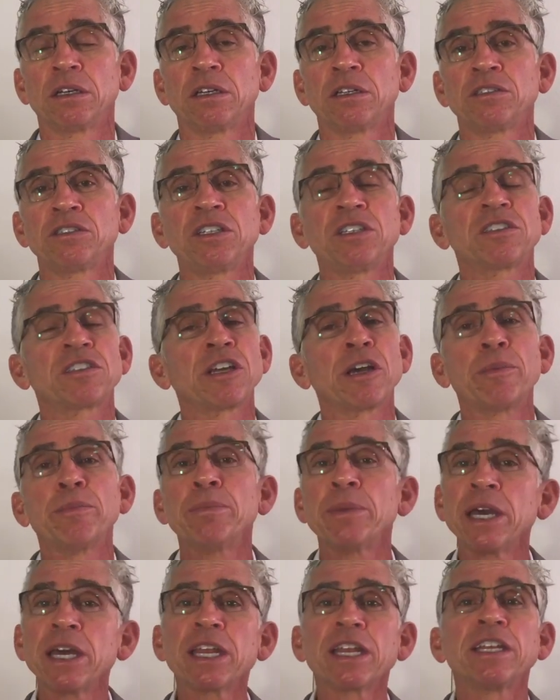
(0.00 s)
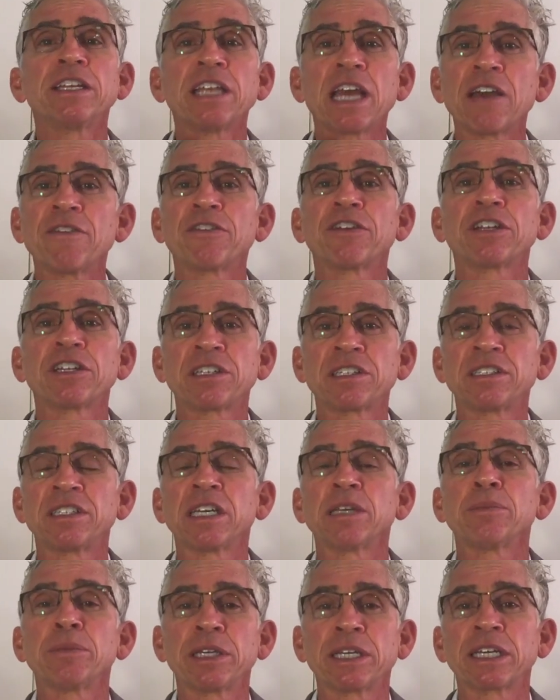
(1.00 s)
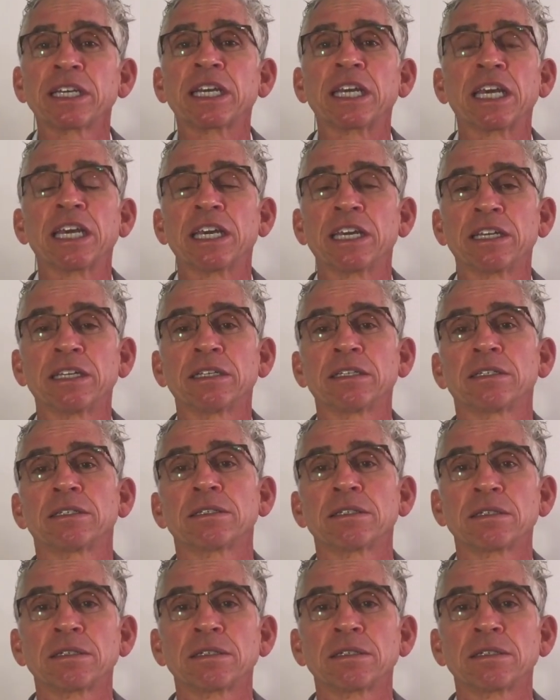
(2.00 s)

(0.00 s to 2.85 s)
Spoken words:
She's committed never to see me again.